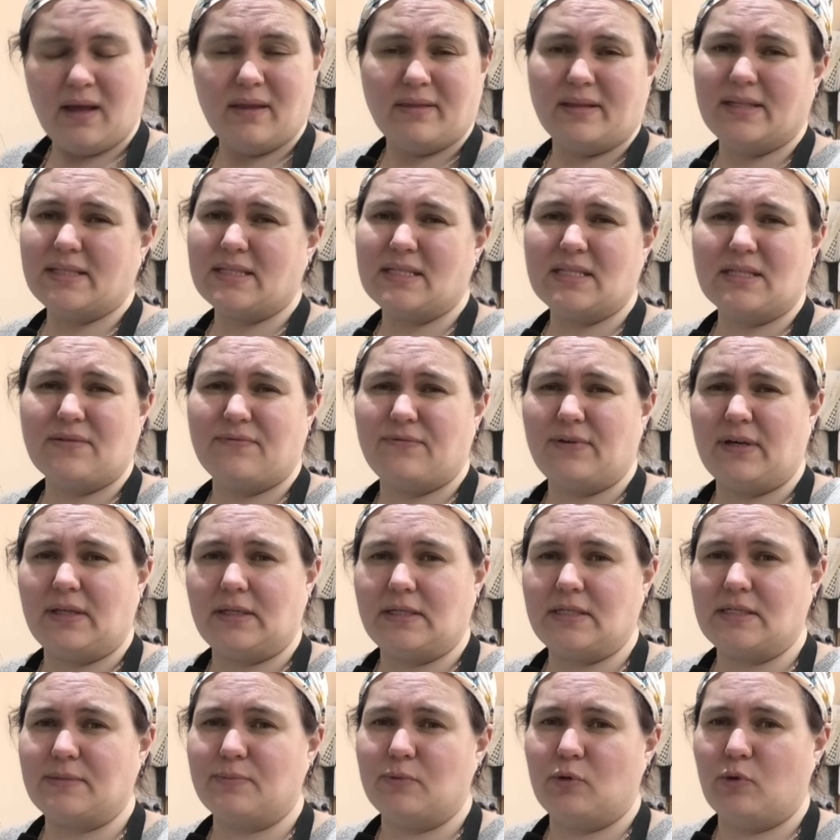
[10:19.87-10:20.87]
This is a
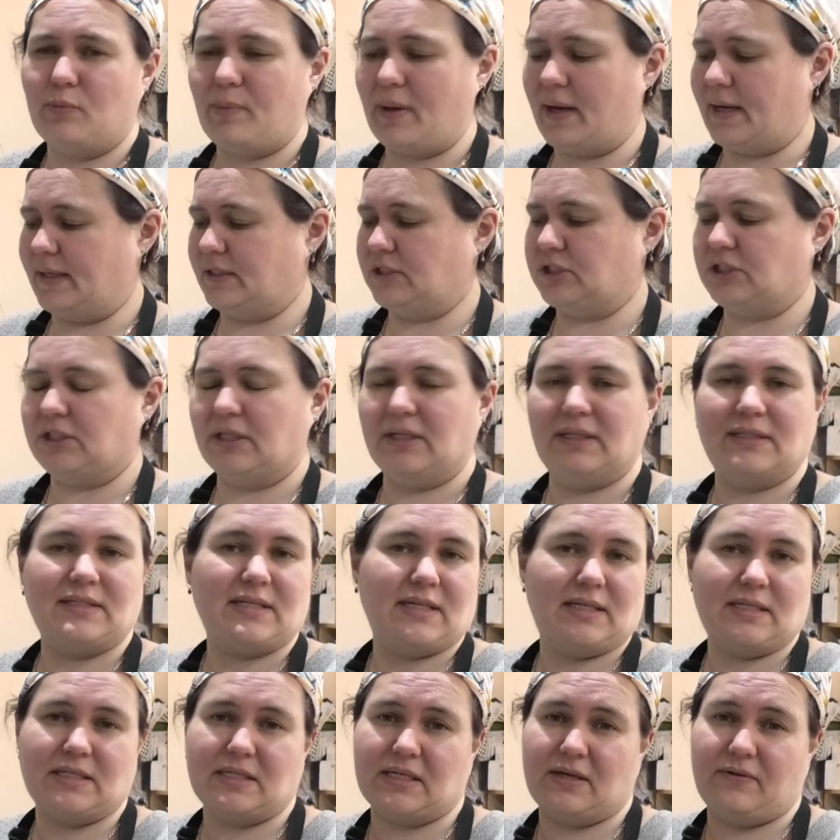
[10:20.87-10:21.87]
fairly small batch, it's
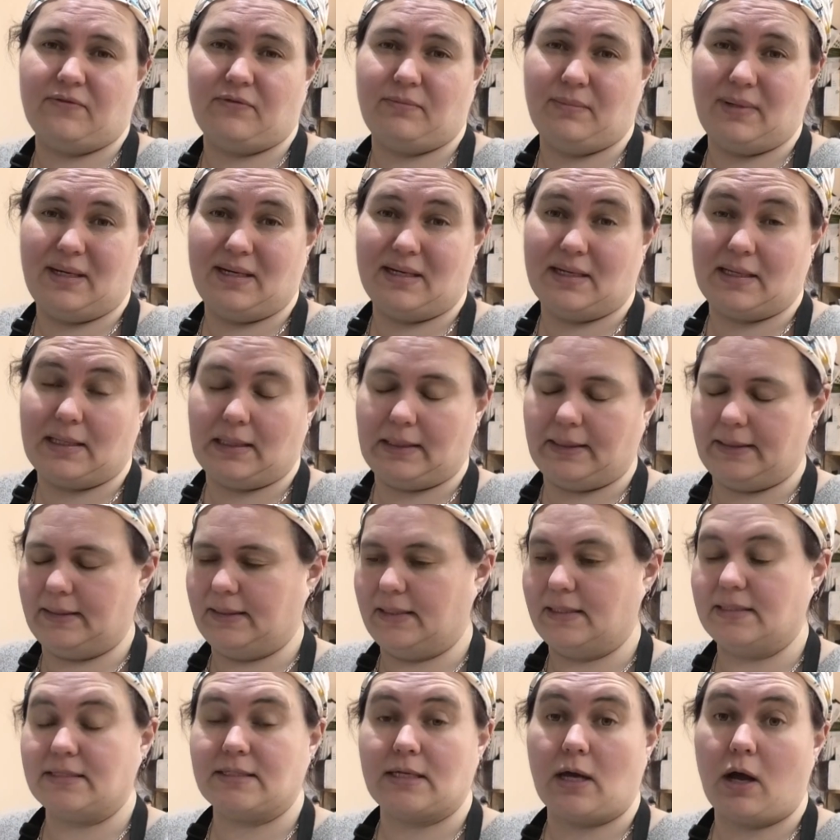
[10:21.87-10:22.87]
easier for me to clean
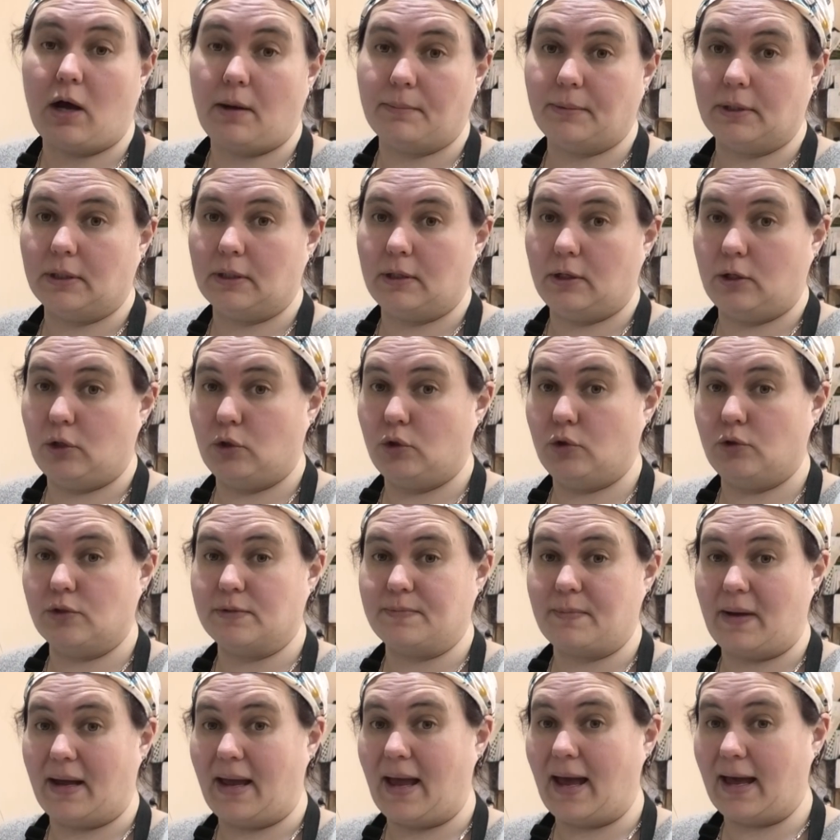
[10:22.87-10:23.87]
this, so I'm going to
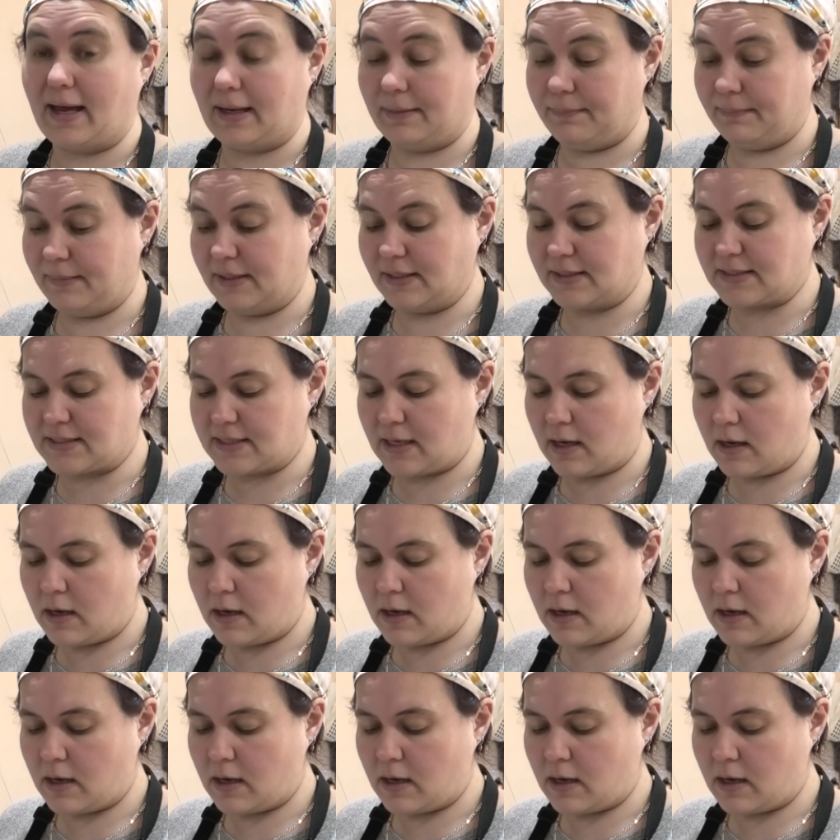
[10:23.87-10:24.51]
use my hand mixer.